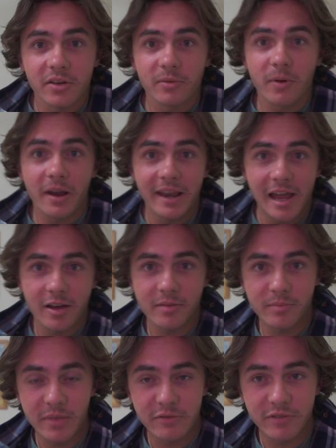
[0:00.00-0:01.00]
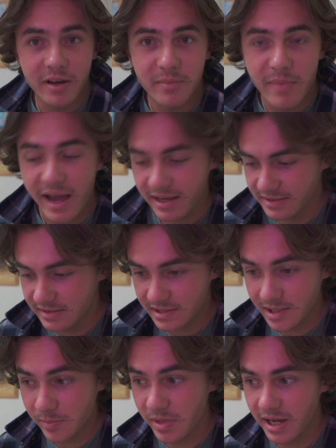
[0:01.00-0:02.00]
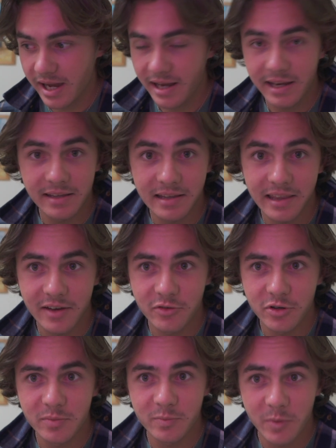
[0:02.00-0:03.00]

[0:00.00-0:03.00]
right now, my friend Max is sleeping out in the lounge room.